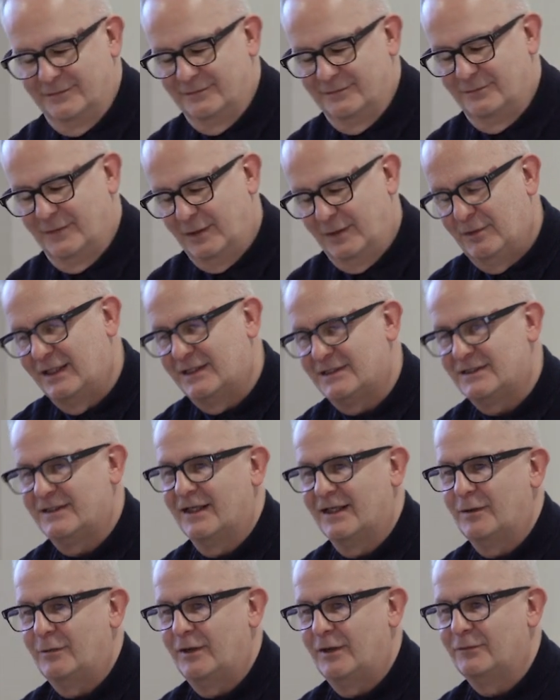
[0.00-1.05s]
maybe let's
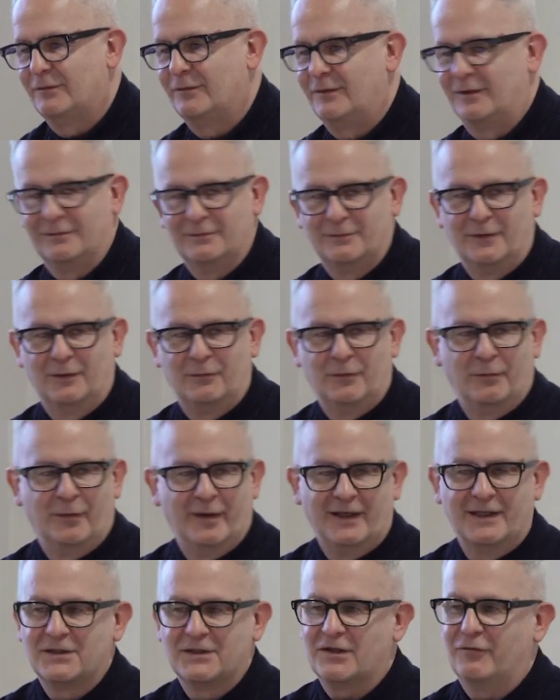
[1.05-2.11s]
think about when we're
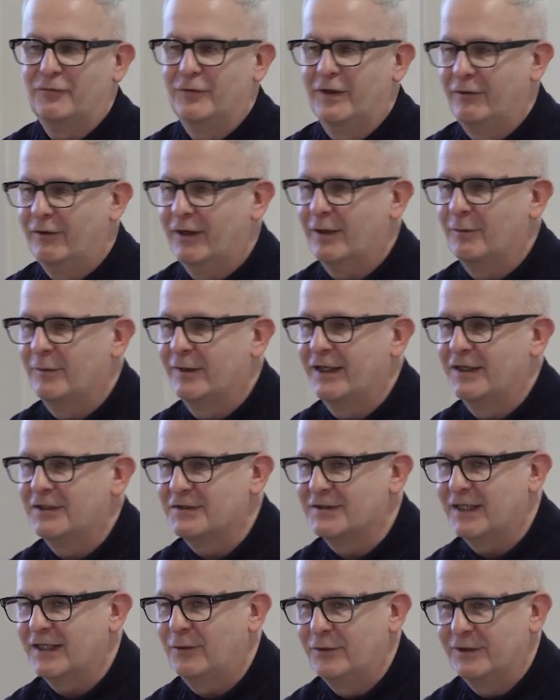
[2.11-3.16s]
making software
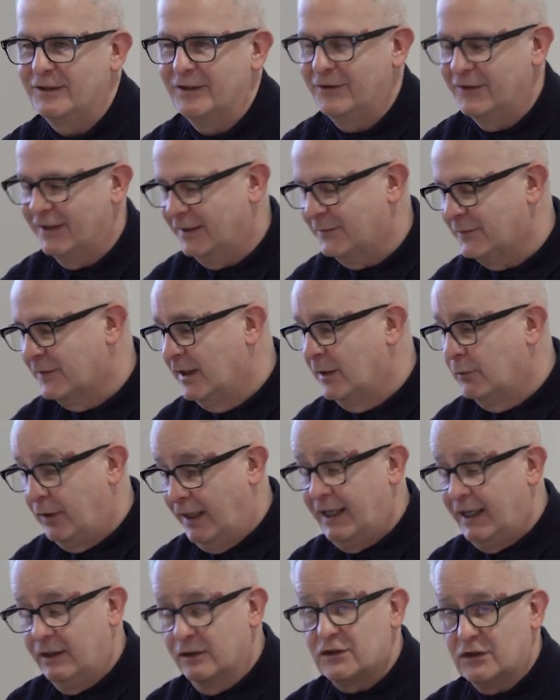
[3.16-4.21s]
recommendations, how we do that. But
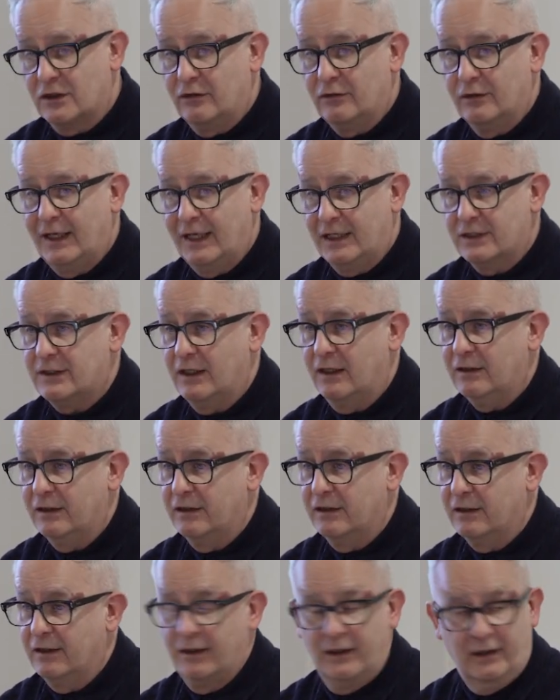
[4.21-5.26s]
Excel
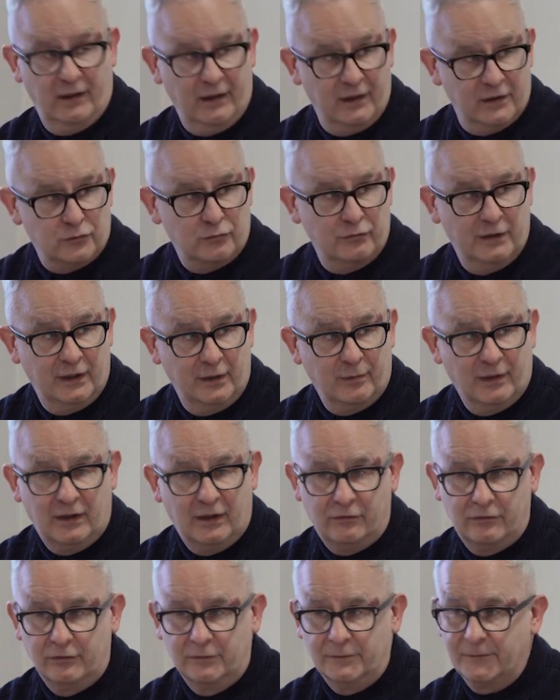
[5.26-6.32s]
is really
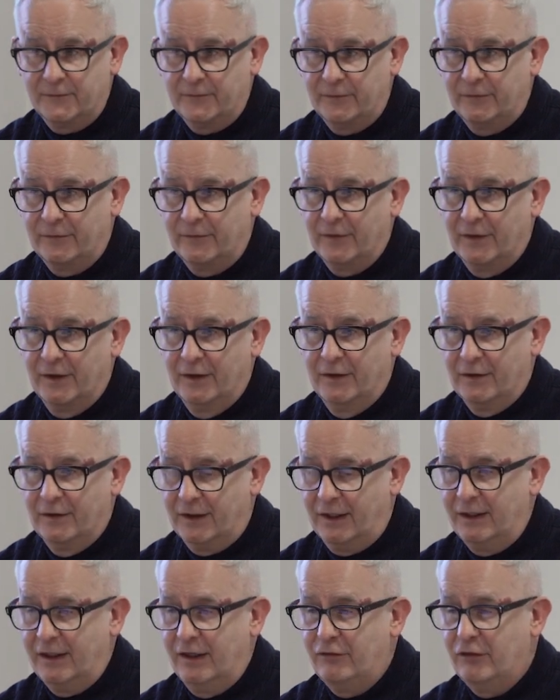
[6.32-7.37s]
powerful.
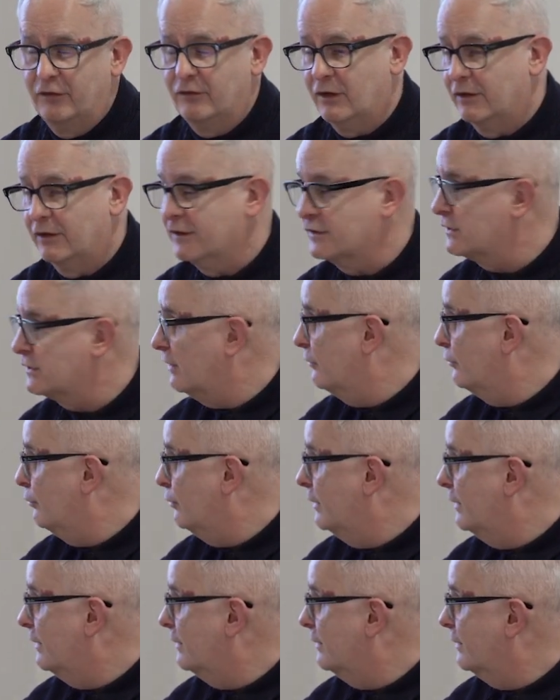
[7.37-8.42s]
Okay, if you've got other
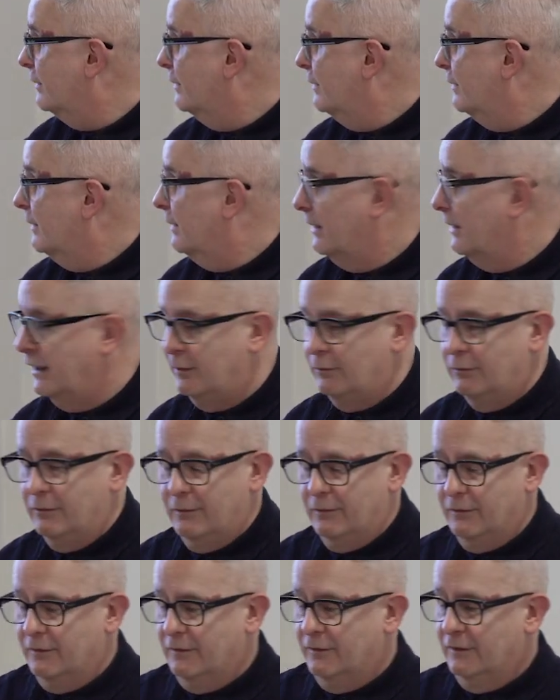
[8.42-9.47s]
software,
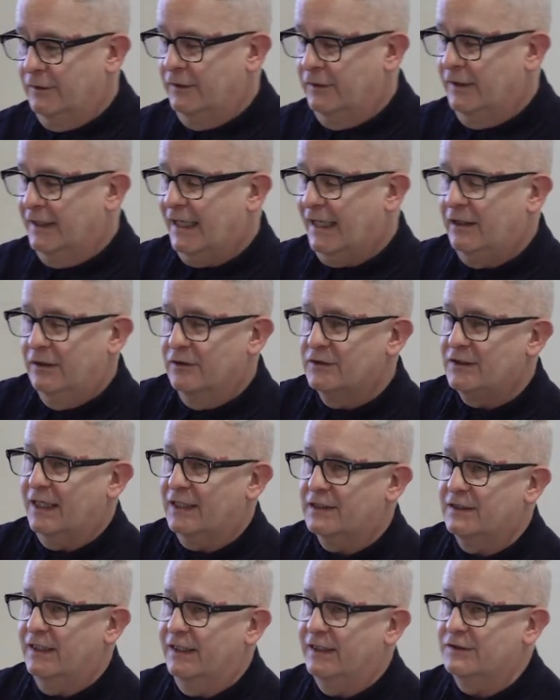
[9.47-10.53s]
you can use
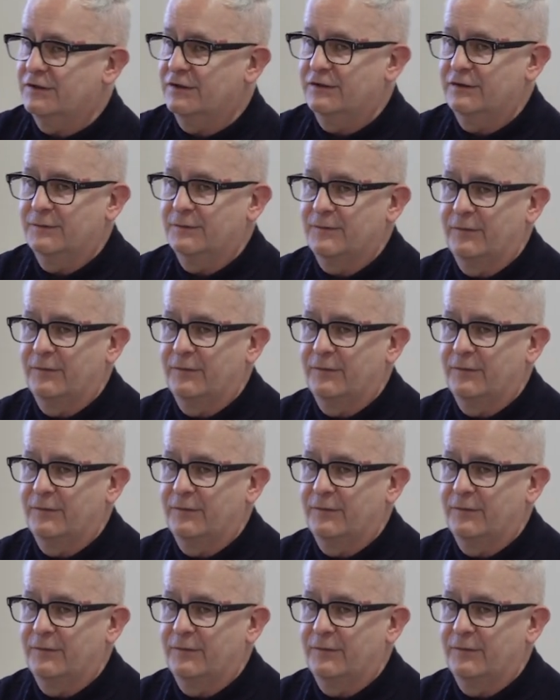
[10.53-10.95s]
Access.